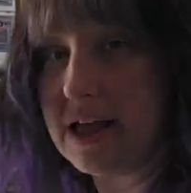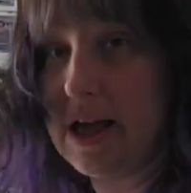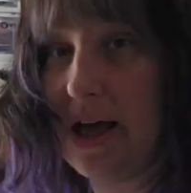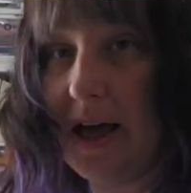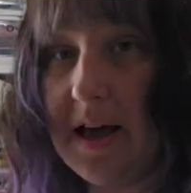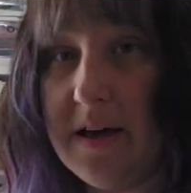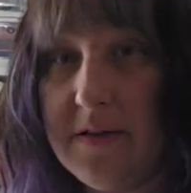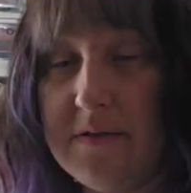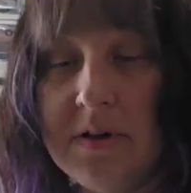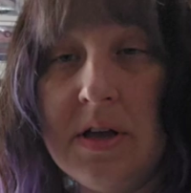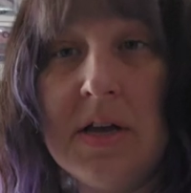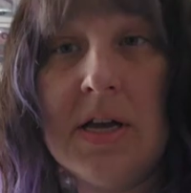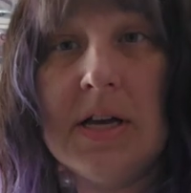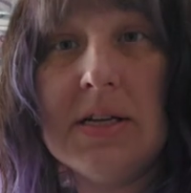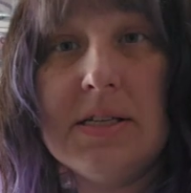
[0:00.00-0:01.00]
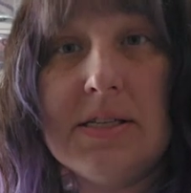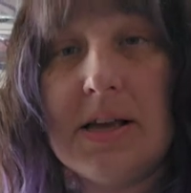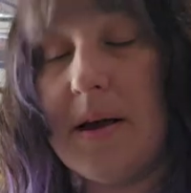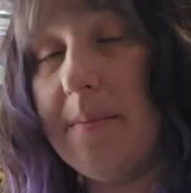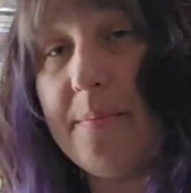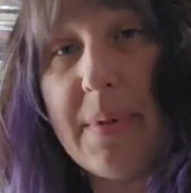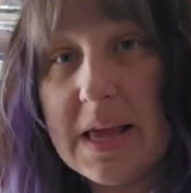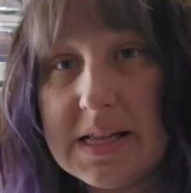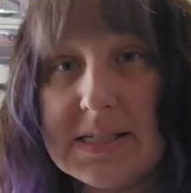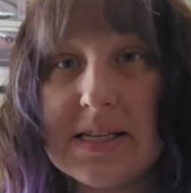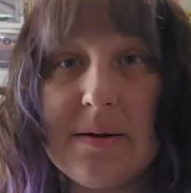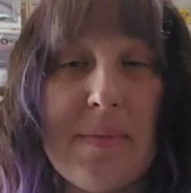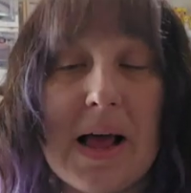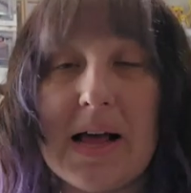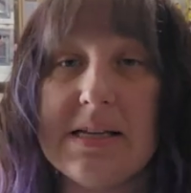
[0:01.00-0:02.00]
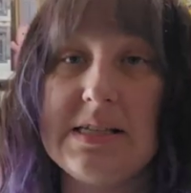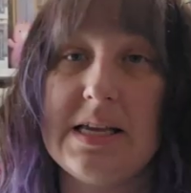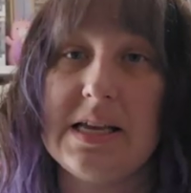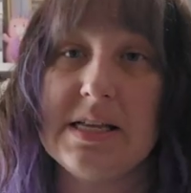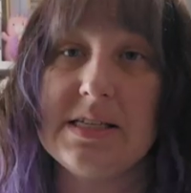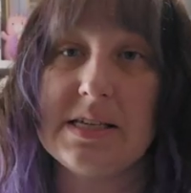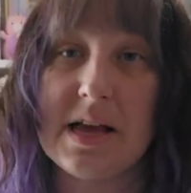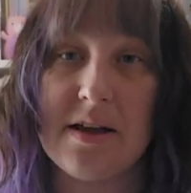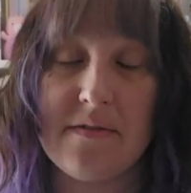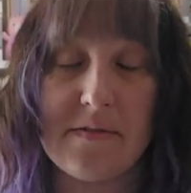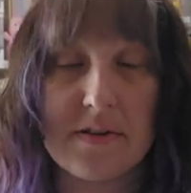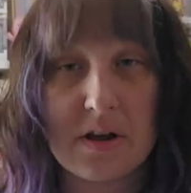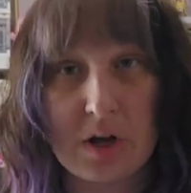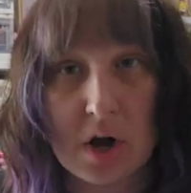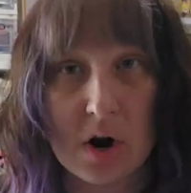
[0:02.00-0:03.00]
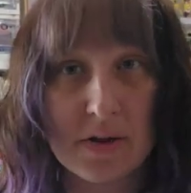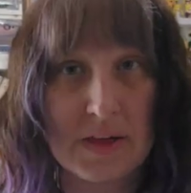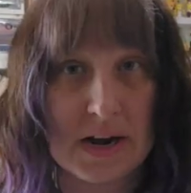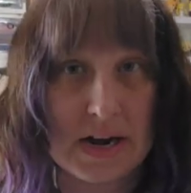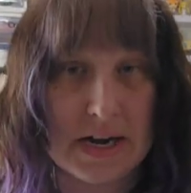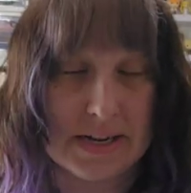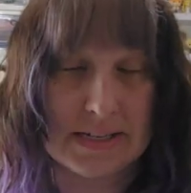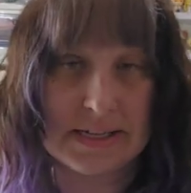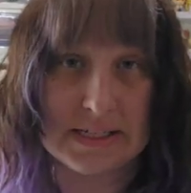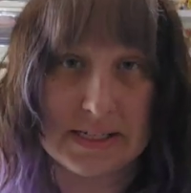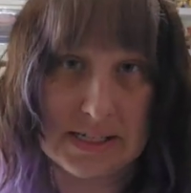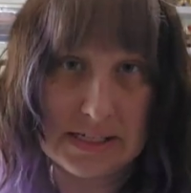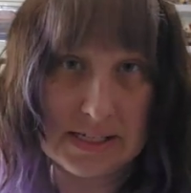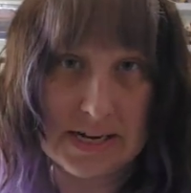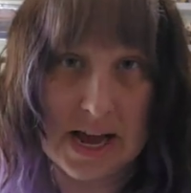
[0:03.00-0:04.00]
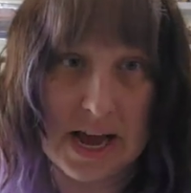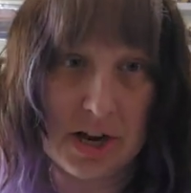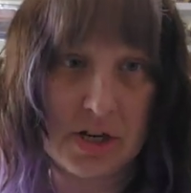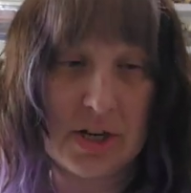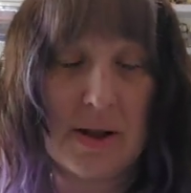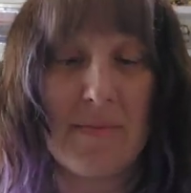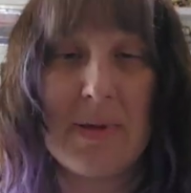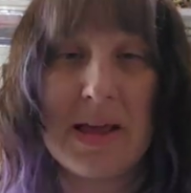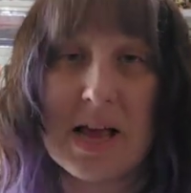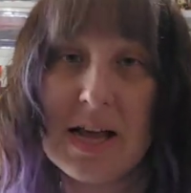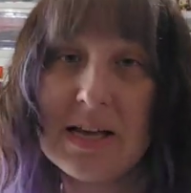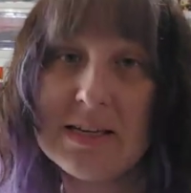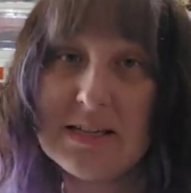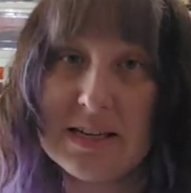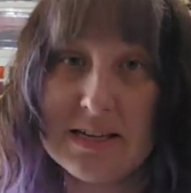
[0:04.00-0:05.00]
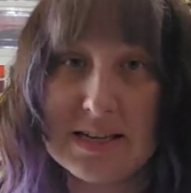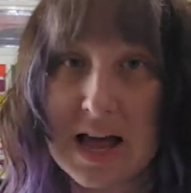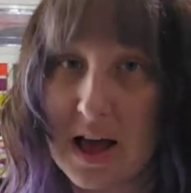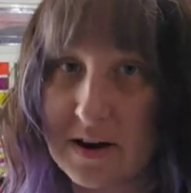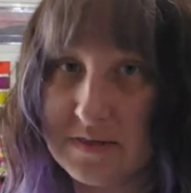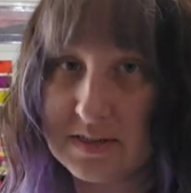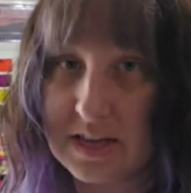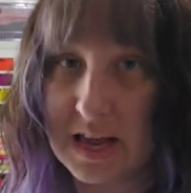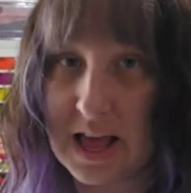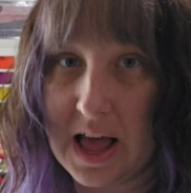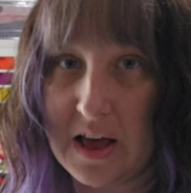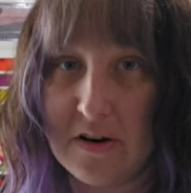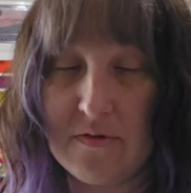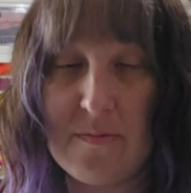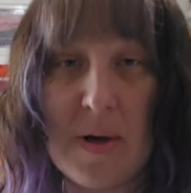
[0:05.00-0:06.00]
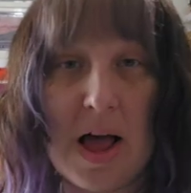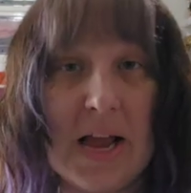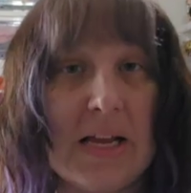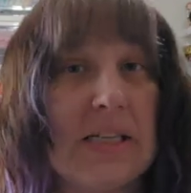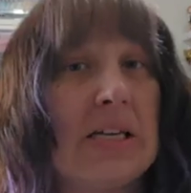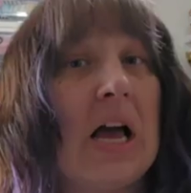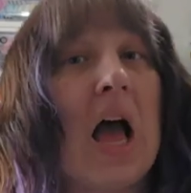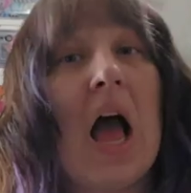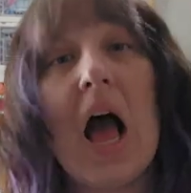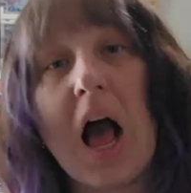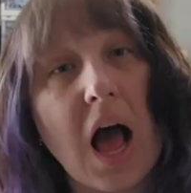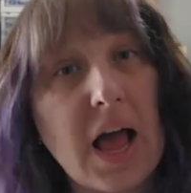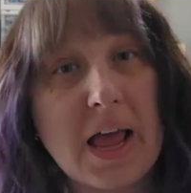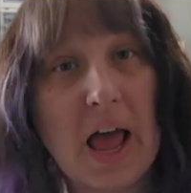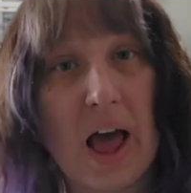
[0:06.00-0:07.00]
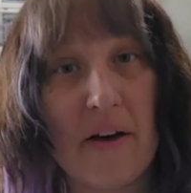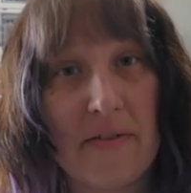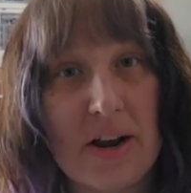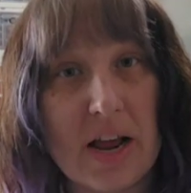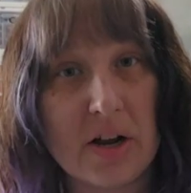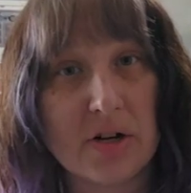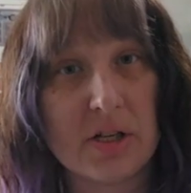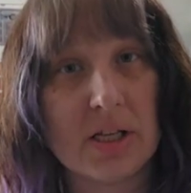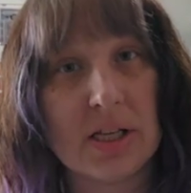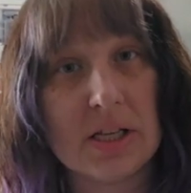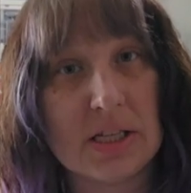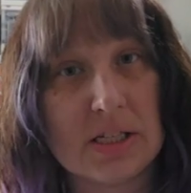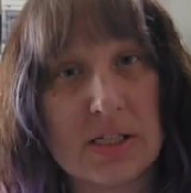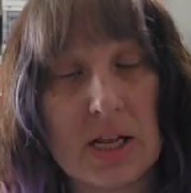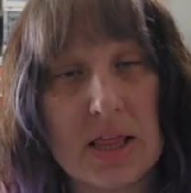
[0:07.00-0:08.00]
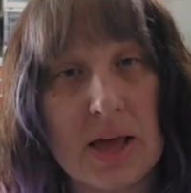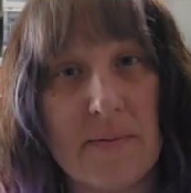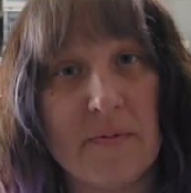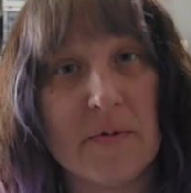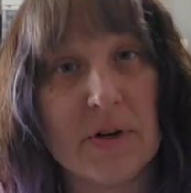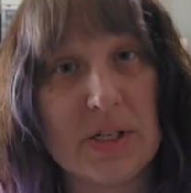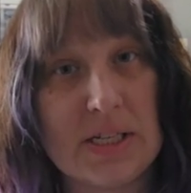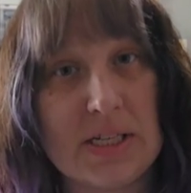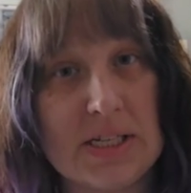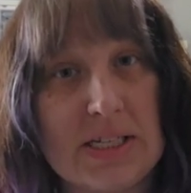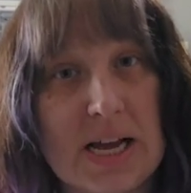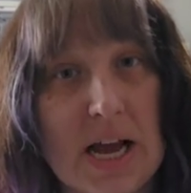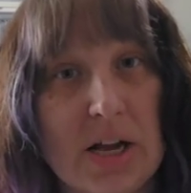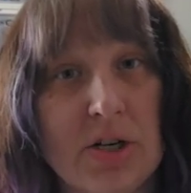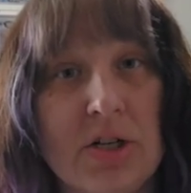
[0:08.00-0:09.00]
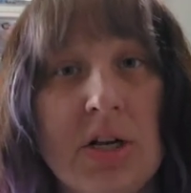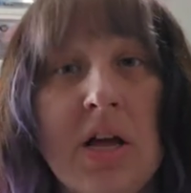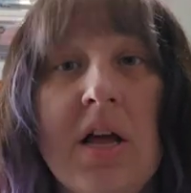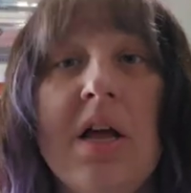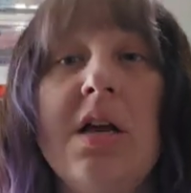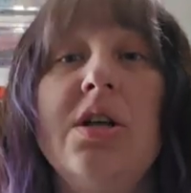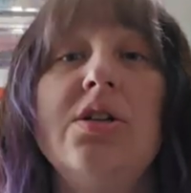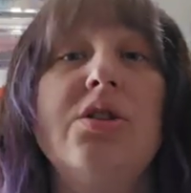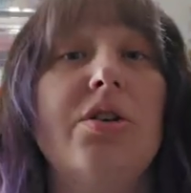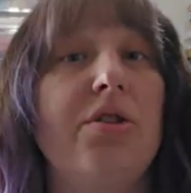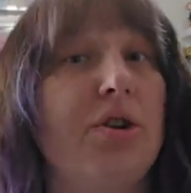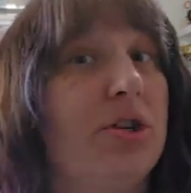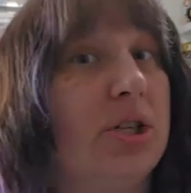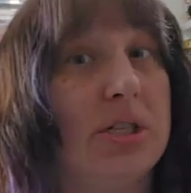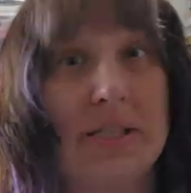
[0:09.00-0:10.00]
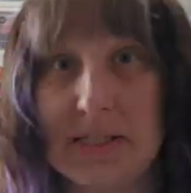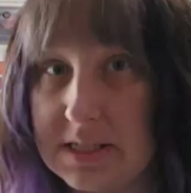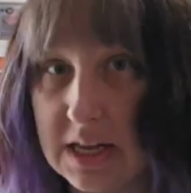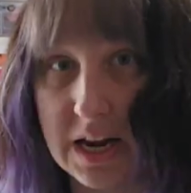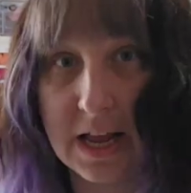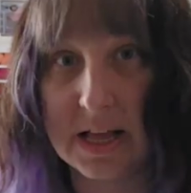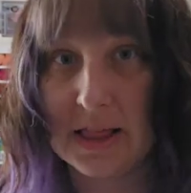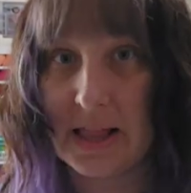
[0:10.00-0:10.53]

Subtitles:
have some bins and baskets of yarn that I need to destash, and because it's out of sight, out of mind, I haven't actually listed them for destash, so they're just sitting